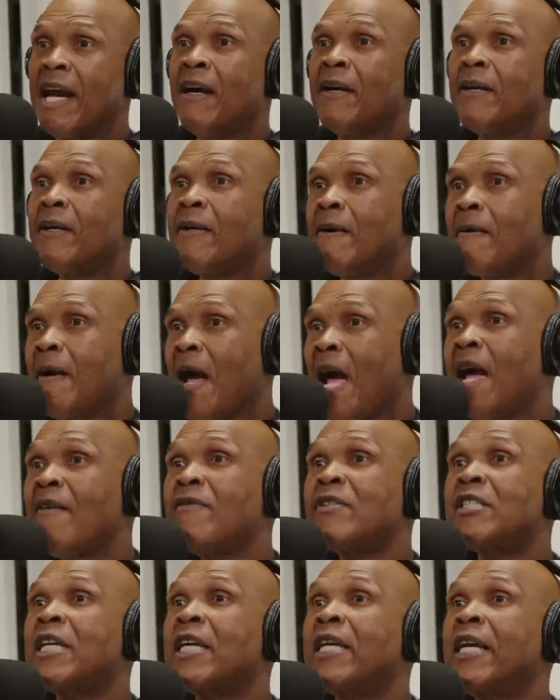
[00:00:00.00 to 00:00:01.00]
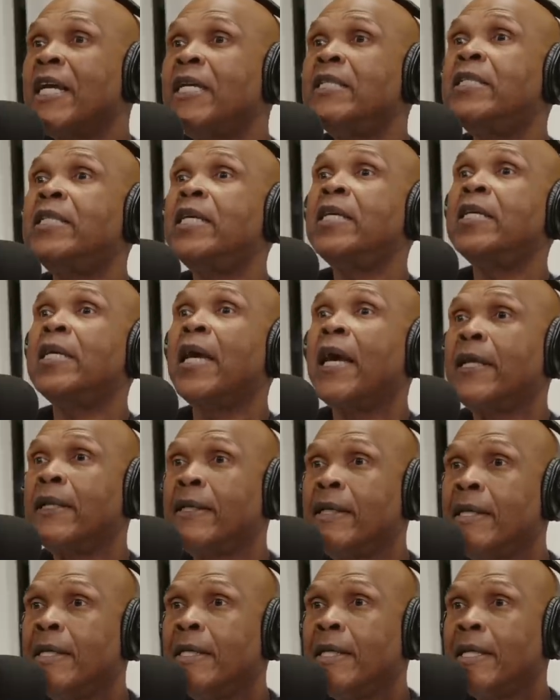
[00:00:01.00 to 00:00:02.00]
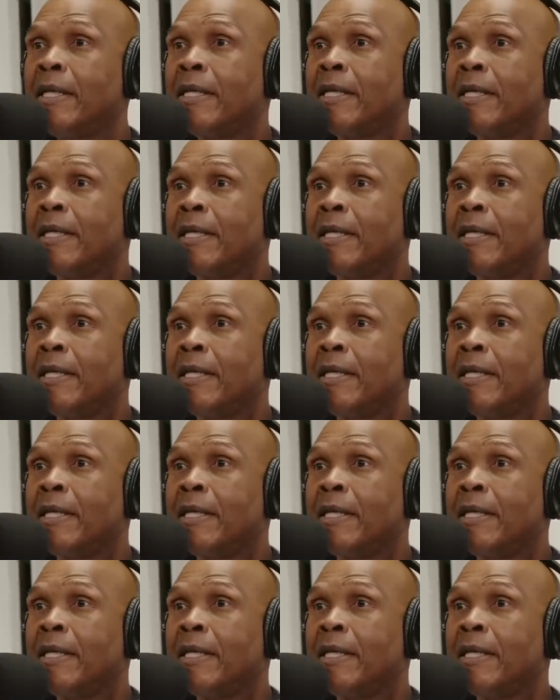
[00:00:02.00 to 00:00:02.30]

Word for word: seen, of Glass Onion. I haven't seen that was one yet. of my favorite.